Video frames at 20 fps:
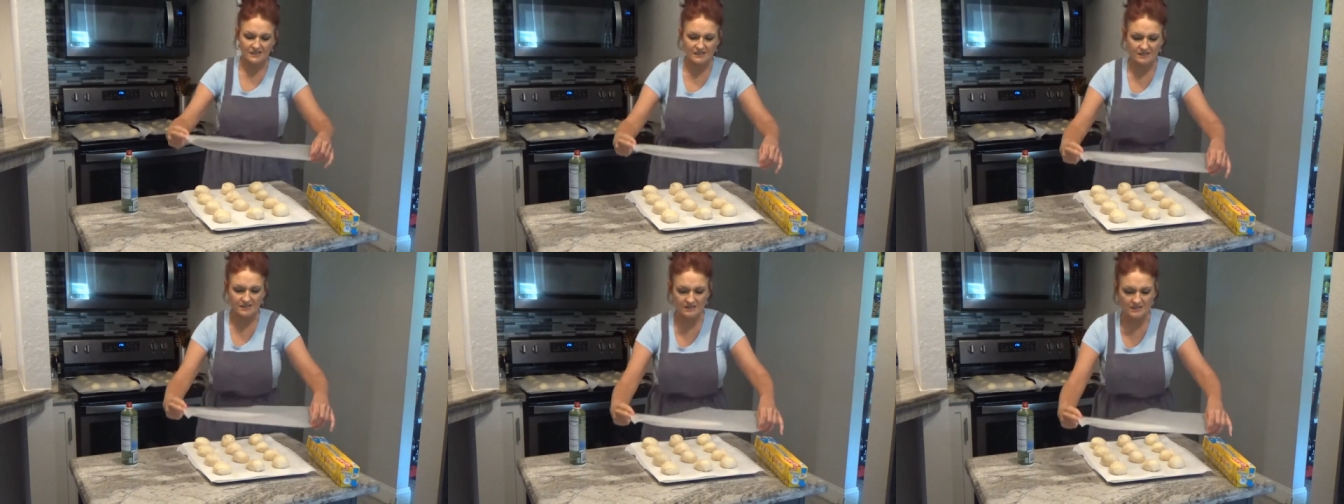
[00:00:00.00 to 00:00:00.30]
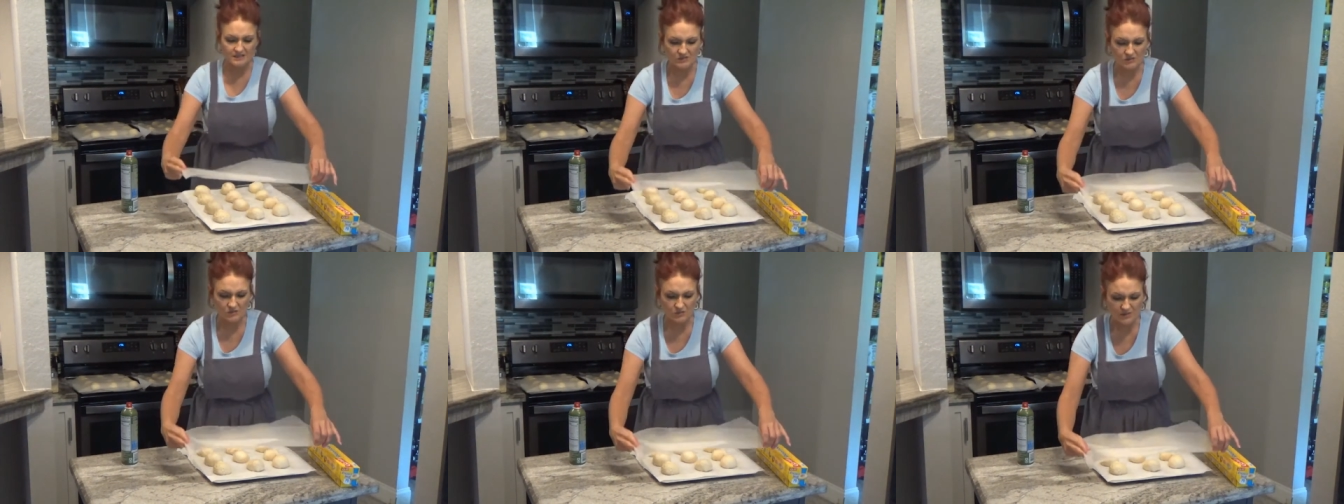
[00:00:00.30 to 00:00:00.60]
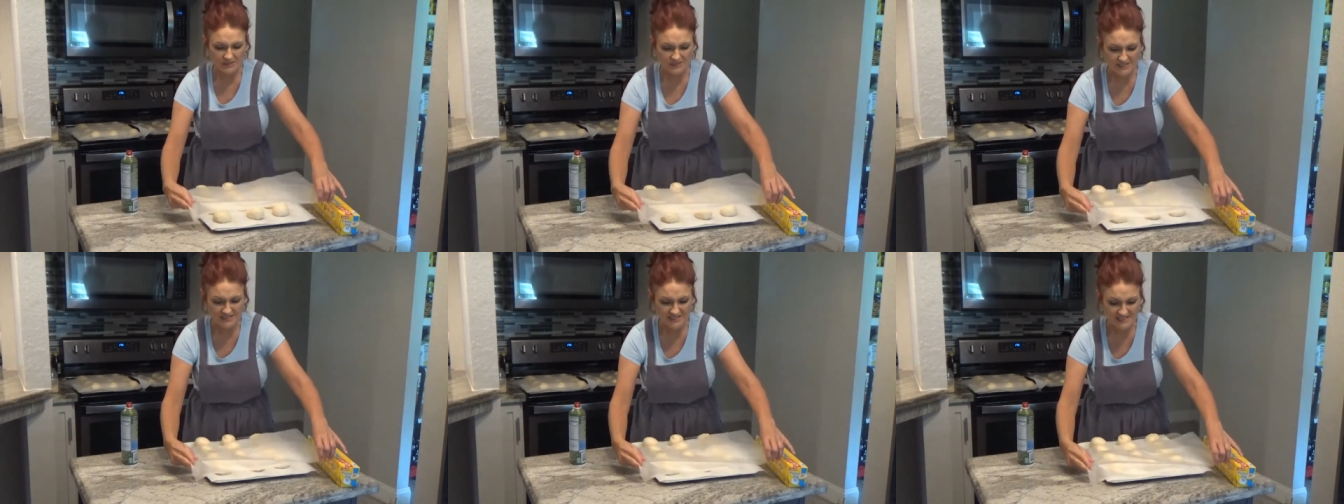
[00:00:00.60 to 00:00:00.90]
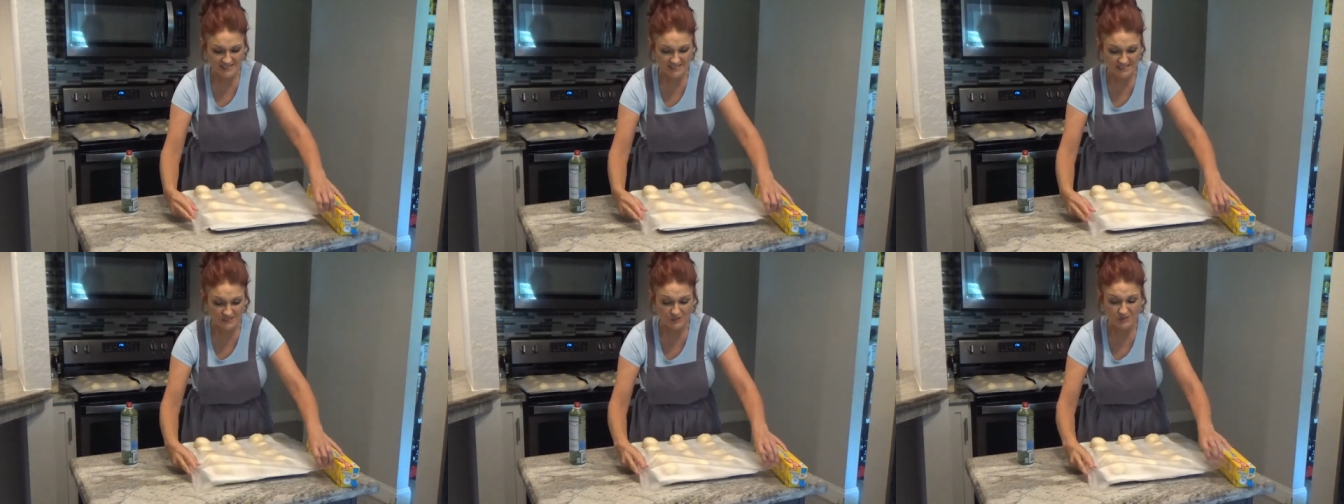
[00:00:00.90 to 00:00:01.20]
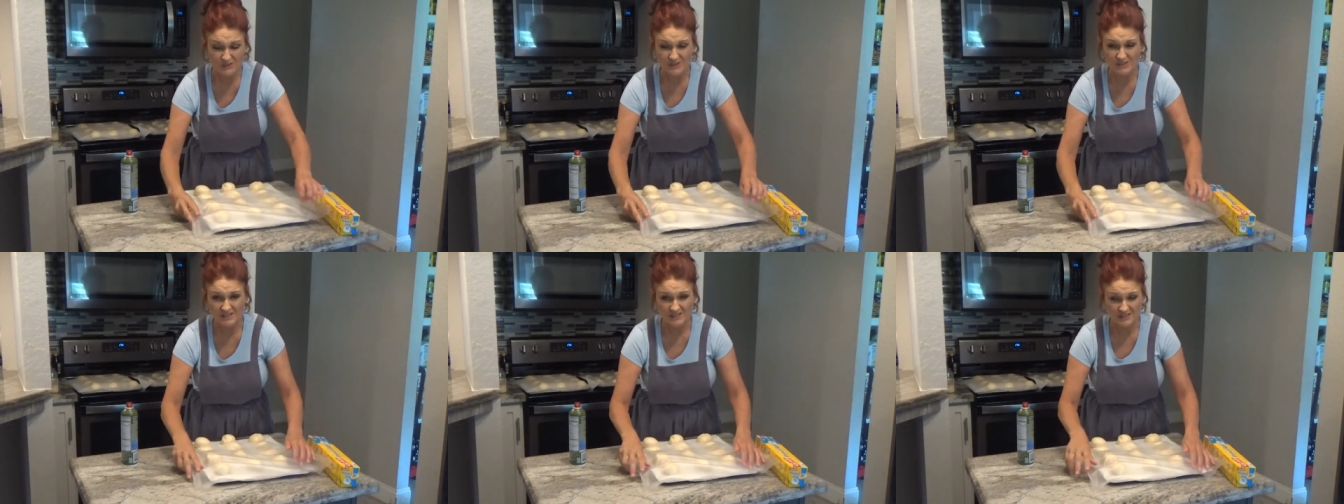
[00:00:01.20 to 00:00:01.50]
is going to stick to
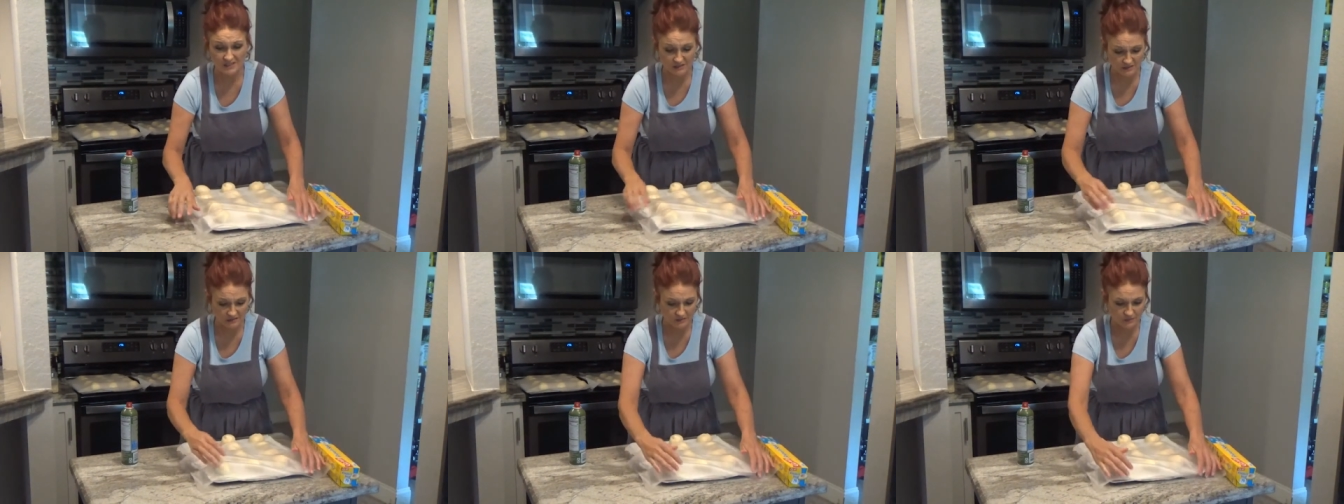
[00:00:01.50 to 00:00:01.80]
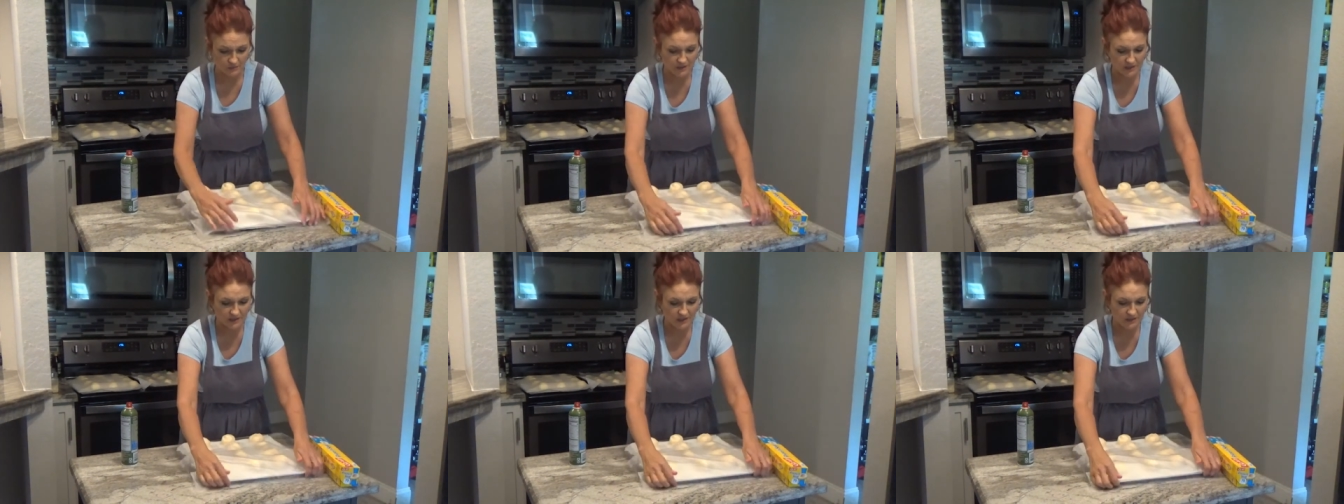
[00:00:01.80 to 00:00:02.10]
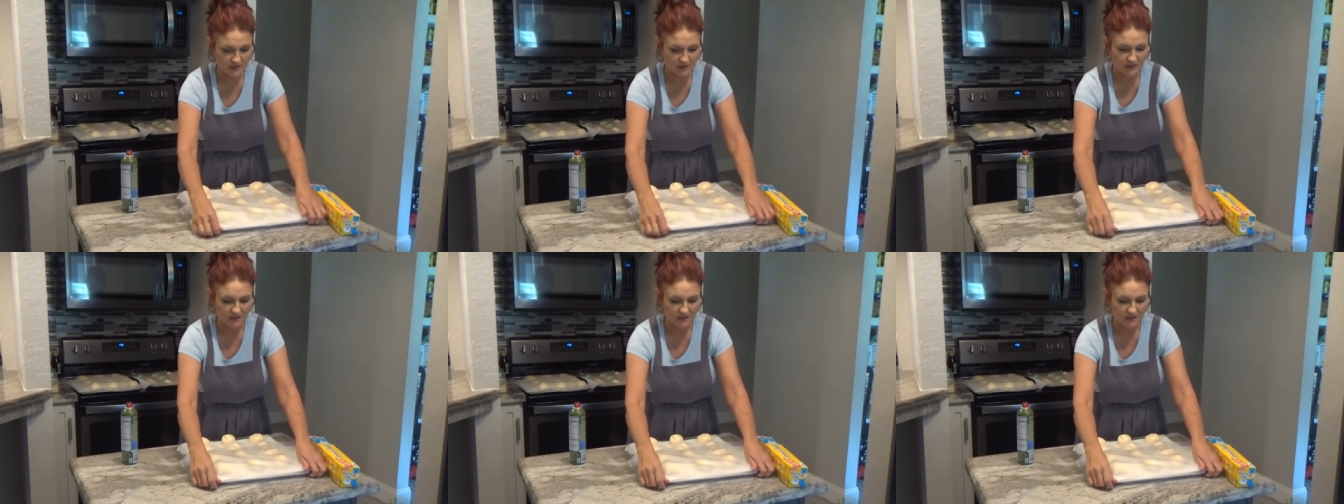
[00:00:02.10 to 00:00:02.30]
it just a little bit.